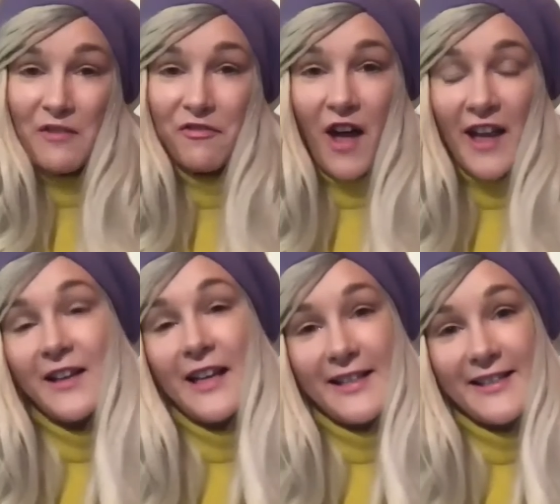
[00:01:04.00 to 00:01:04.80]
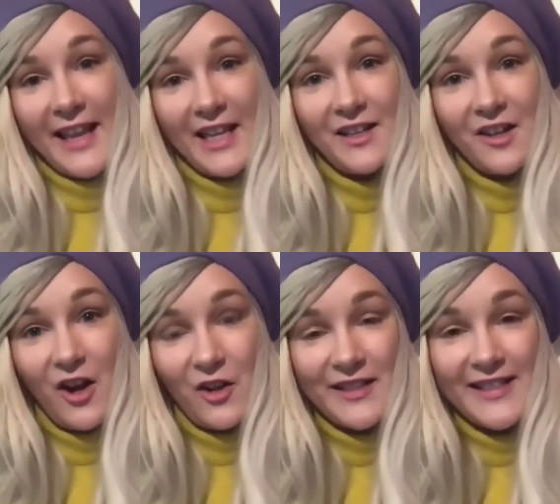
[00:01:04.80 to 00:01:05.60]
finally see it
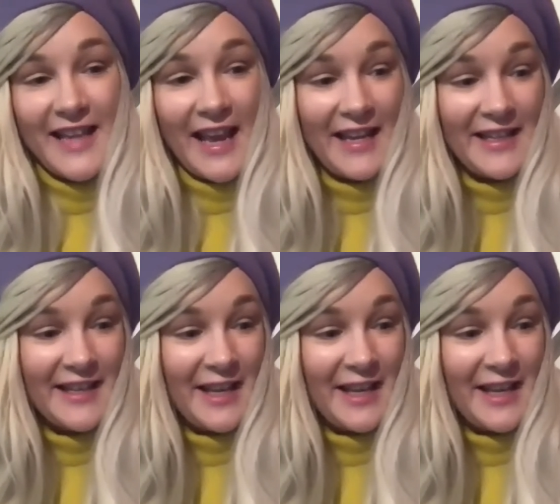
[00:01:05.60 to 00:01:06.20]
on stage,